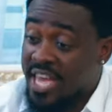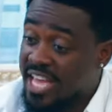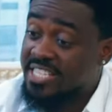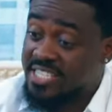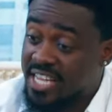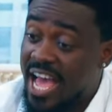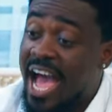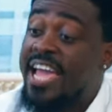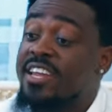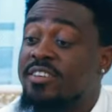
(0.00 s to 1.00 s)
yes.
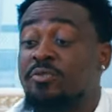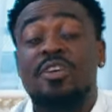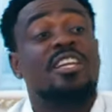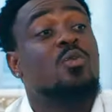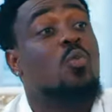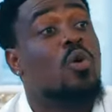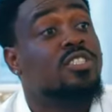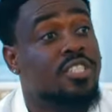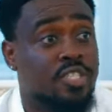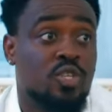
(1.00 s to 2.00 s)
I really
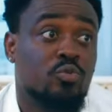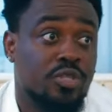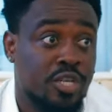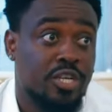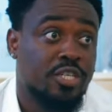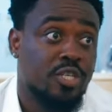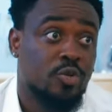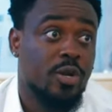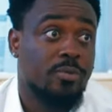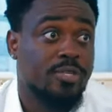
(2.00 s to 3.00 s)
wanted to return the
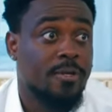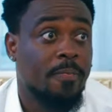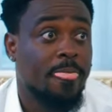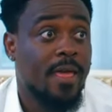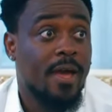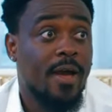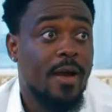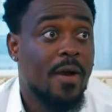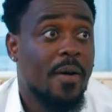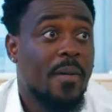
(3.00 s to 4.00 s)
script.
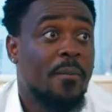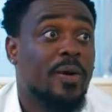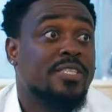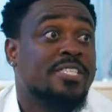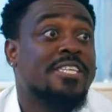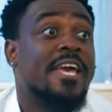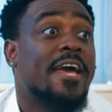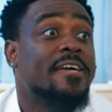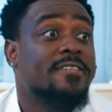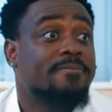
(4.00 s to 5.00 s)
But see,
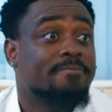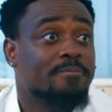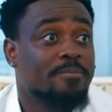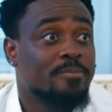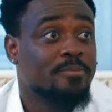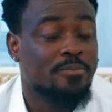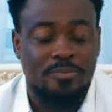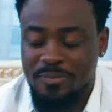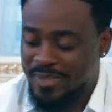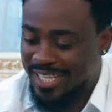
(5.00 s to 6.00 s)
eh?
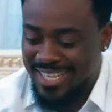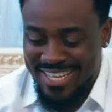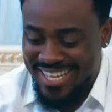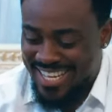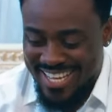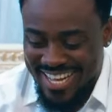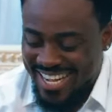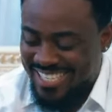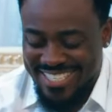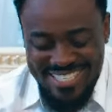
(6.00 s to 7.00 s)
Hey,
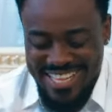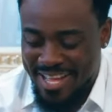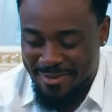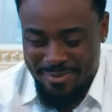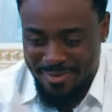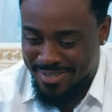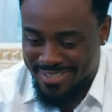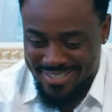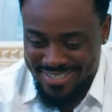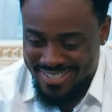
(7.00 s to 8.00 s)
this life.
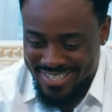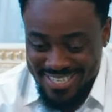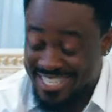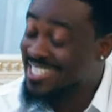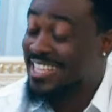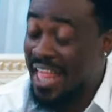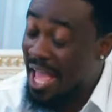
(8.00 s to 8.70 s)
This